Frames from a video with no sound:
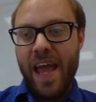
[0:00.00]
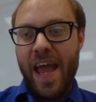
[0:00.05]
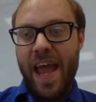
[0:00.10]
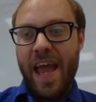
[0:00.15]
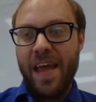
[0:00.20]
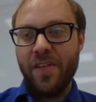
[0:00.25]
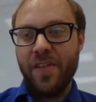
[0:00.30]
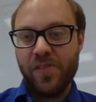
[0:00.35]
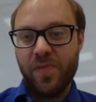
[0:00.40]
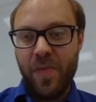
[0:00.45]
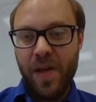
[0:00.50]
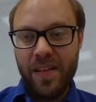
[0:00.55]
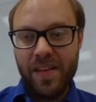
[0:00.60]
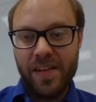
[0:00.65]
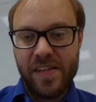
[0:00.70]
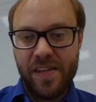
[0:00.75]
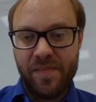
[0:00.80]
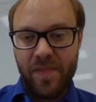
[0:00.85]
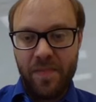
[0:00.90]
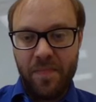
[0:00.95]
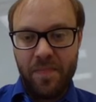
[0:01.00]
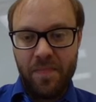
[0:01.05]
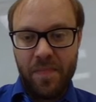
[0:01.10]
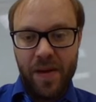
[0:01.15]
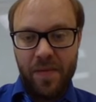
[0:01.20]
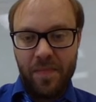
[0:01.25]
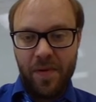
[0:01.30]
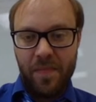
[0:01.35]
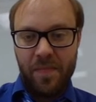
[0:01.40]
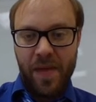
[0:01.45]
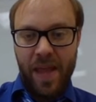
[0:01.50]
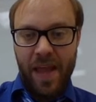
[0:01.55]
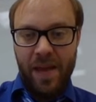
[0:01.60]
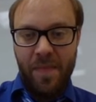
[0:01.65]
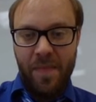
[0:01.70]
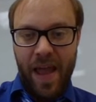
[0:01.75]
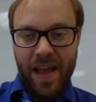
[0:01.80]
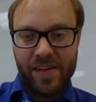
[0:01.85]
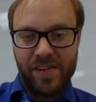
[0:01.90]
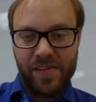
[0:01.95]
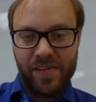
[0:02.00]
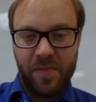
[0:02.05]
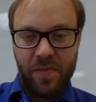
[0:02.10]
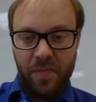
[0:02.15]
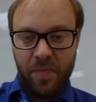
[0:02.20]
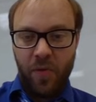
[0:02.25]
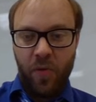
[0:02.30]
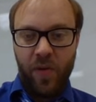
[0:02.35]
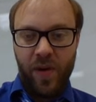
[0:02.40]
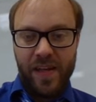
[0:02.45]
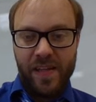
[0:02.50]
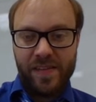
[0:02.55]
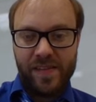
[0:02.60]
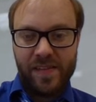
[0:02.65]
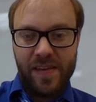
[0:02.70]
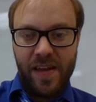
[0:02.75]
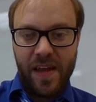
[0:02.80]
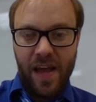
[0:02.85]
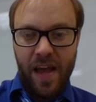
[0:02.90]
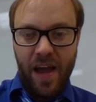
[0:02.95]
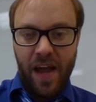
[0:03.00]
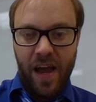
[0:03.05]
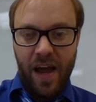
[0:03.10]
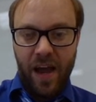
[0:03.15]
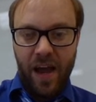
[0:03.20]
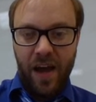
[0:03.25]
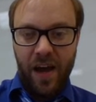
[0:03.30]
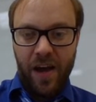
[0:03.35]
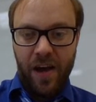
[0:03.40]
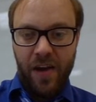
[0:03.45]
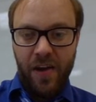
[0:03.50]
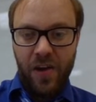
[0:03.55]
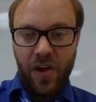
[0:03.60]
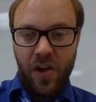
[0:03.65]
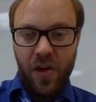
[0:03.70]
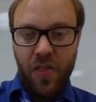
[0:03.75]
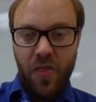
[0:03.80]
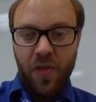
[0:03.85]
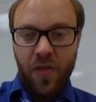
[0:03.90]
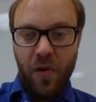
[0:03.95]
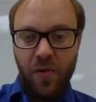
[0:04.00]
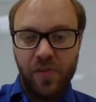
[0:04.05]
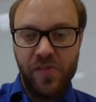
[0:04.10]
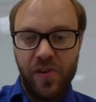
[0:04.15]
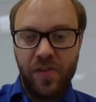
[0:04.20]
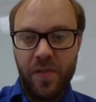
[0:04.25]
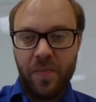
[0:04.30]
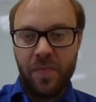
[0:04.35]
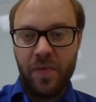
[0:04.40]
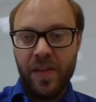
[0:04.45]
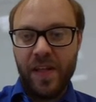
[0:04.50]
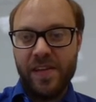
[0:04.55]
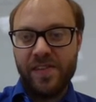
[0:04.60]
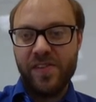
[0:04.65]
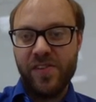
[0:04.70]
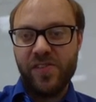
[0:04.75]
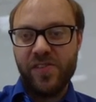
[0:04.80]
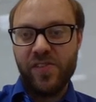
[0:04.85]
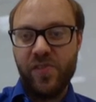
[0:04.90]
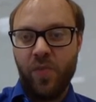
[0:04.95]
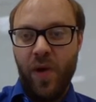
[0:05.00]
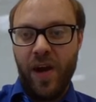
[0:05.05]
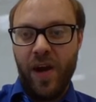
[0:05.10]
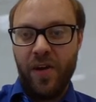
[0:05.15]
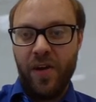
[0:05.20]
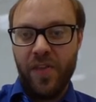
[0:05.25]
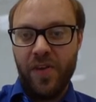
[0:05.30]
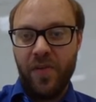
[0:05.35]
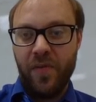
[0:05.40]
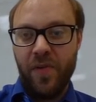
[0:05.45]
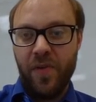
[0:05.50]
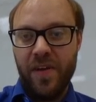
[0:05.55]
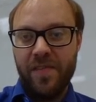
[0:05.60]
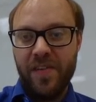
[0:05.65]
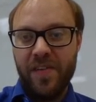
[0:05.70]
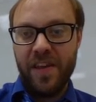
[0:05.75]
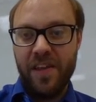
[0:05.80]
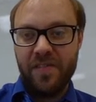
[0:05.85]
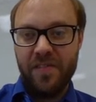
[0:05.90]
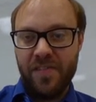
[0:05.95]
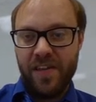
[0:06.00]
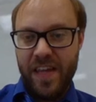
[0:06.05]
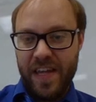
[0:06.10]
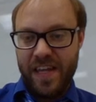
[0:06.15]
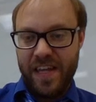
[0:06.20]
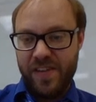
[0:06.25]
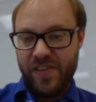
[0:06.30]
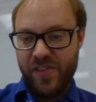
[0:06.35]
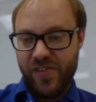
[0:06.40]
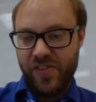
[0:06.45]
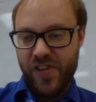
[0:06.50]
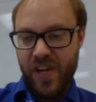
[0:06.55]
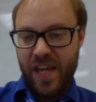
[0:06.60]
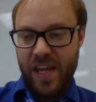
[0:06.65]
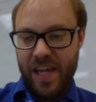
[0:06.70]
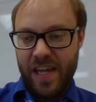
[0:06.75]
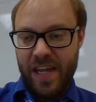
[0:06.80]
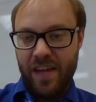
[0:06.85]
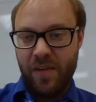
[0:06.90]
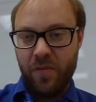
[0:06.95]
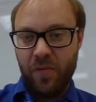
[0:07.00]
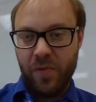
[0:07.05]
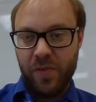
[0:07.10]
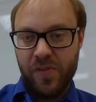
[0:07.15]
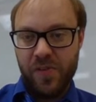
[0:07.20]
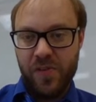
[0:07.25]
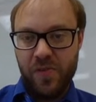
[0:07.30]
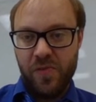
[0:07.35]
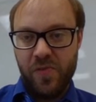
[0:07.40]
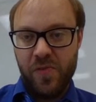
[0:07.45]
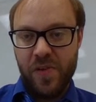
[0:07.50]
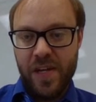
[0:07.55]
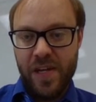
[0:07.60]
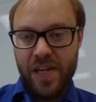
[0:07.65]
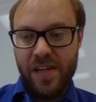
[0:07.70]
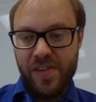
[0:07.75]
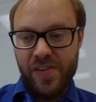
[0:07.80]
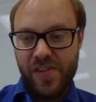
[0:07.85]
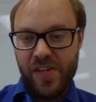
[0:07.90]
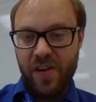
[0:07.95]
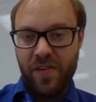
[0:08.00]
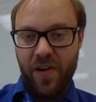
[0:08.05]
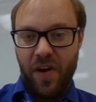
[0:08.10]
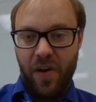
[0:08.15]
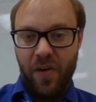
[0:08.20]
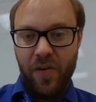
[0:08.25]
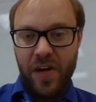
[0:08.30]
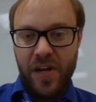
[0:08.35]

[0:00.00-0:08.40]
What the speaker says: And those relative minimum and maximum points, uh, those are the places where the derivative is equal to zero.